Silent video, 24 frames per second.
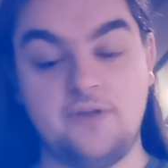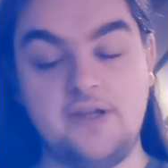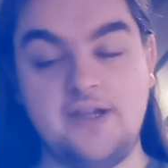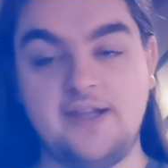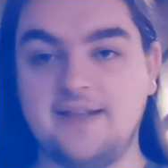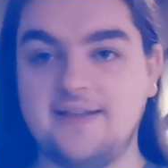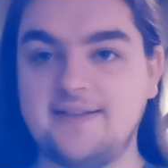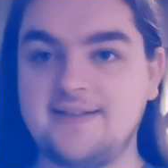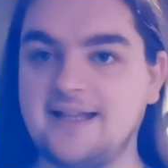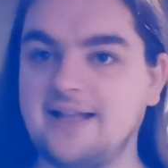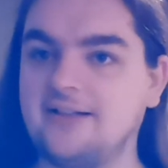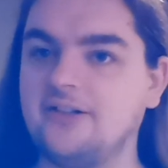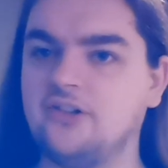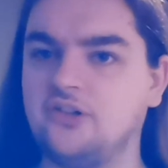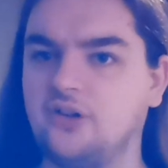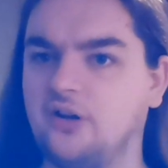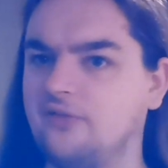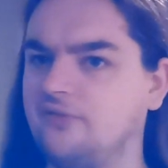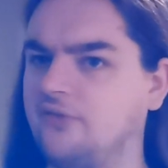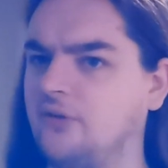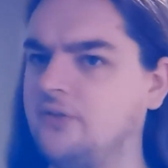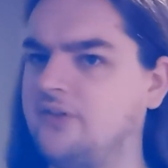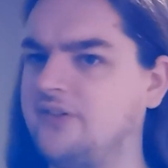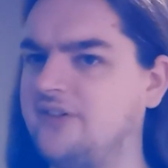You can tell it's
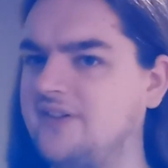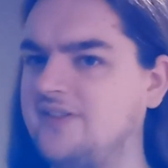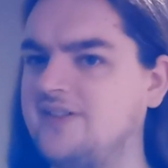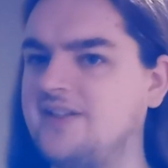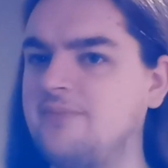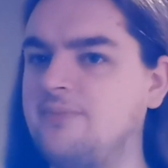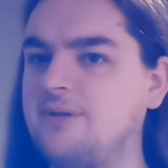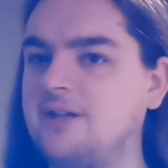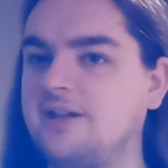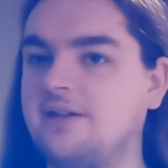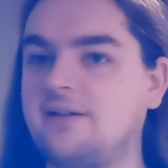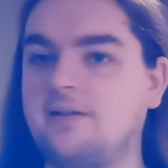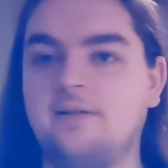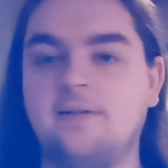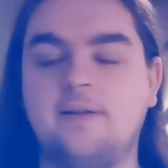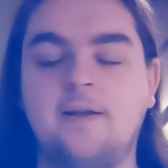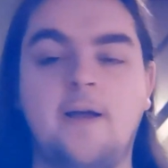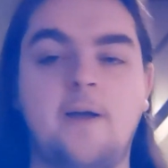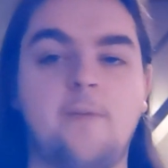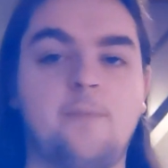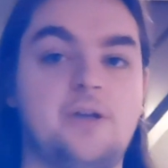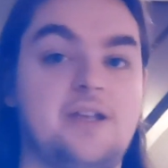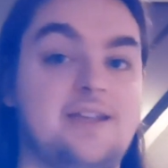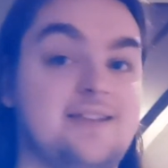not a Vault City beer,
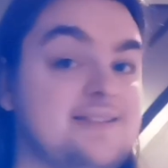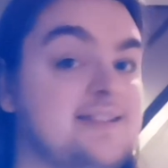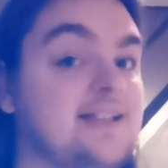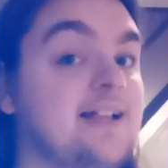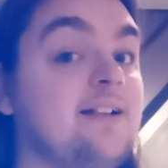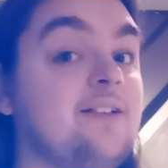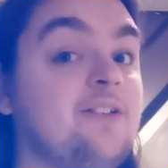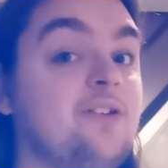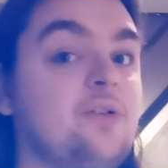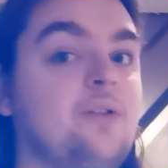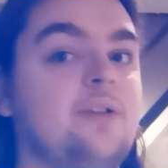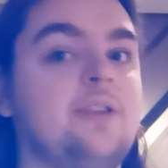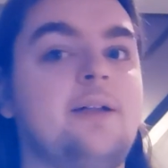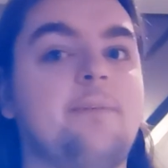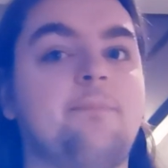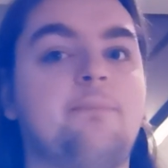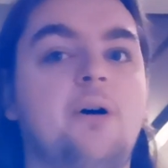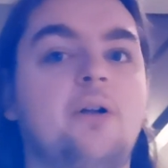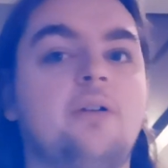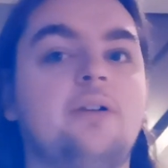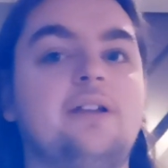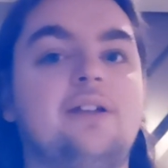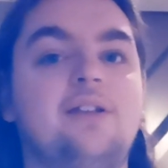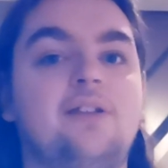but you can tell it's something that
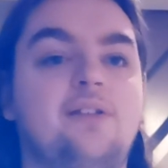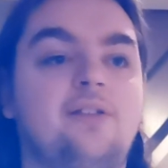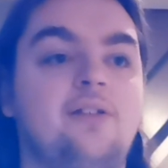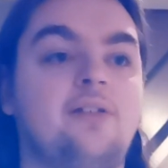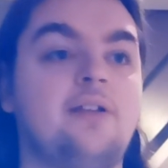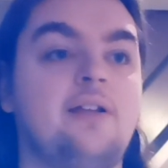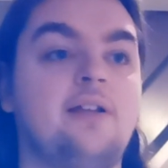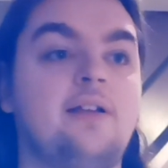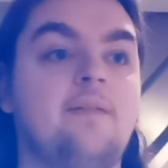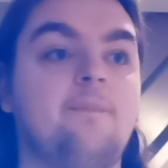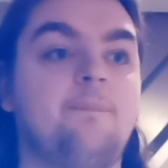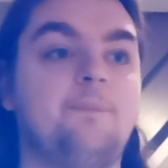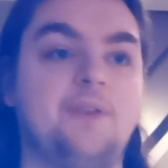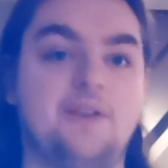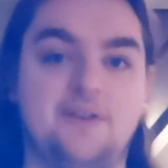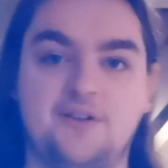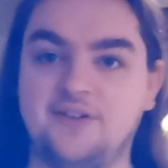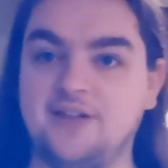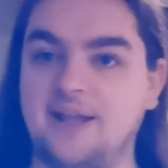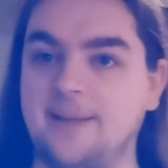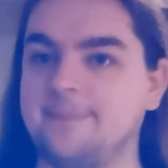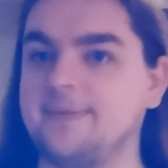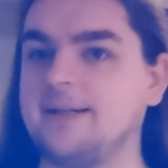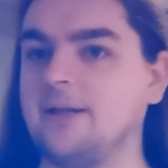Polly's
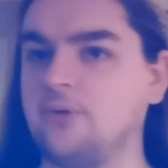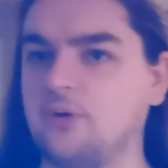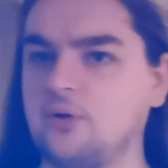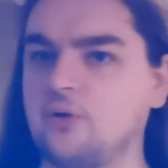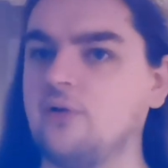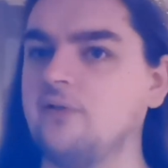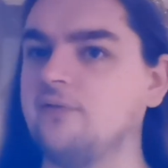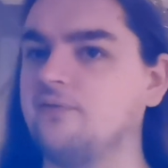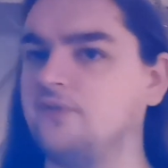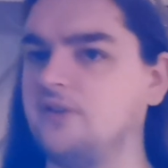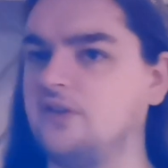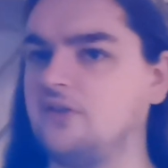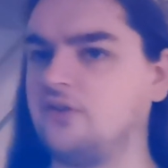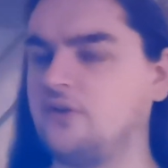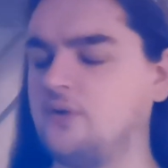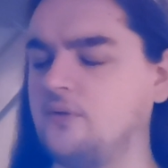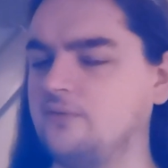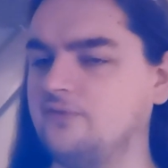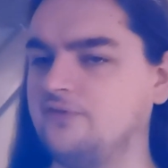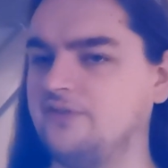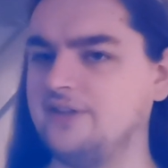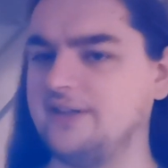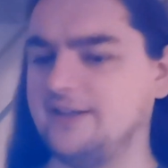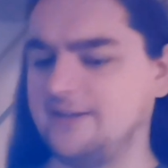stepped out the comfort
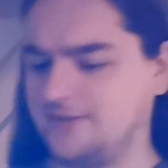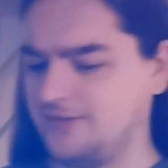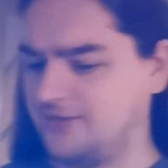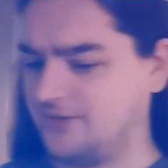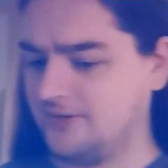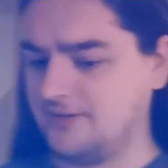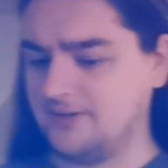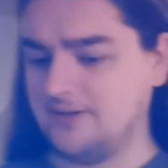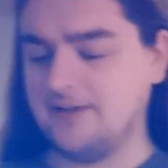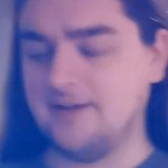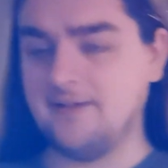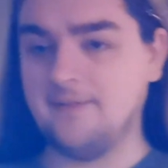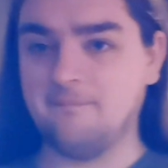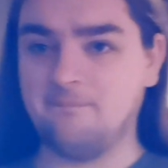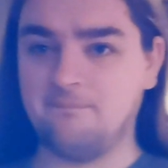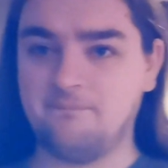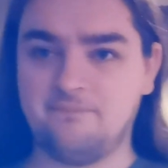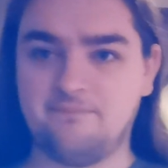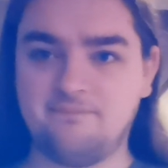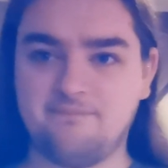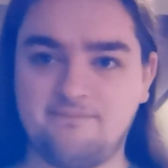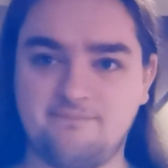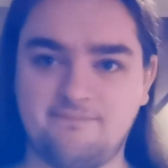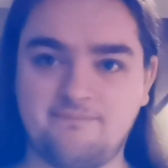zone for this.
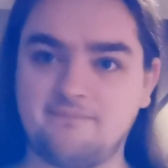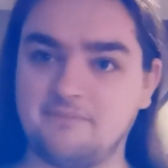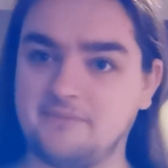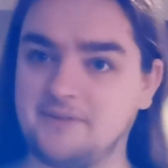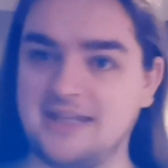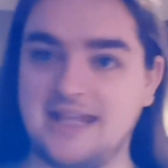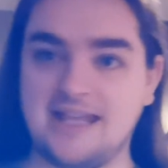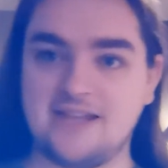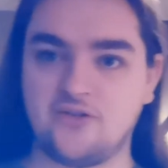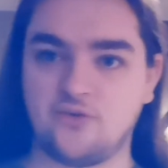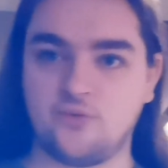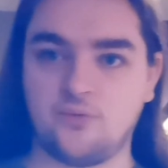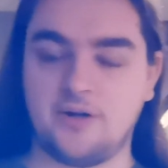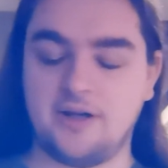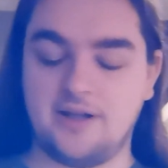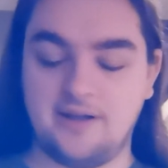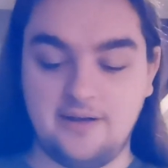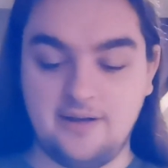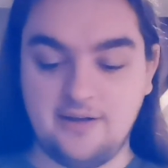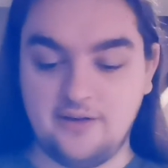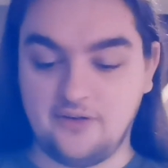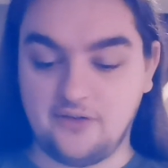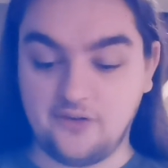It's great.